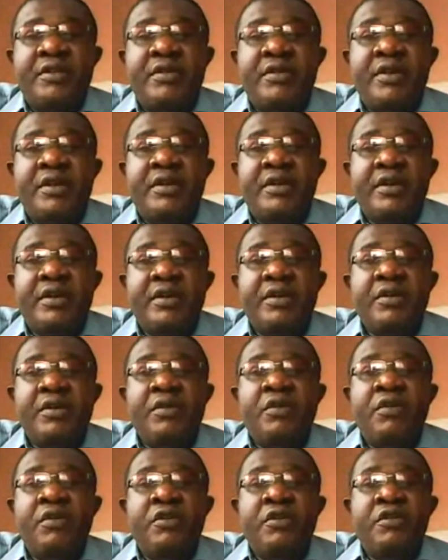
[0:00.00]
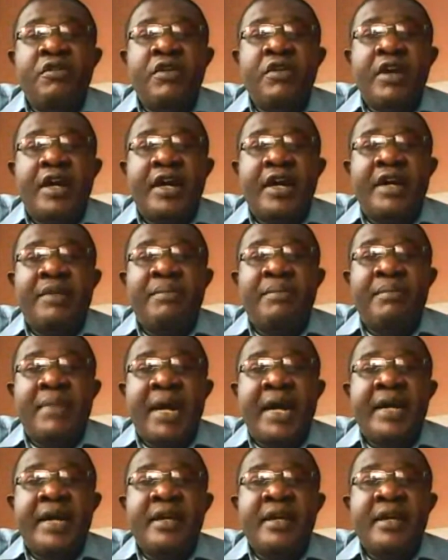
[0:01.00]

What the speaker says: go and migrate.